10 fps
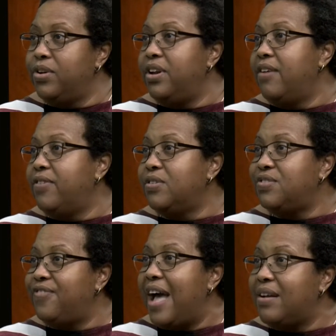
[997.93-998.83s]
and diverse
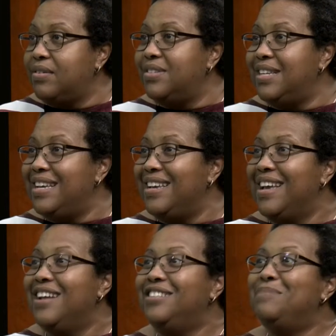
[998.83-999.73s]
faculty
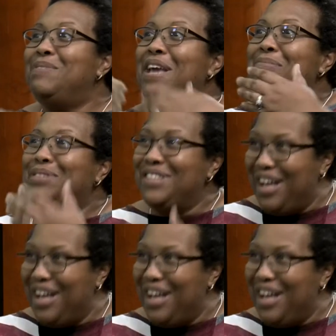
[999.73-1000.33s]
to be able to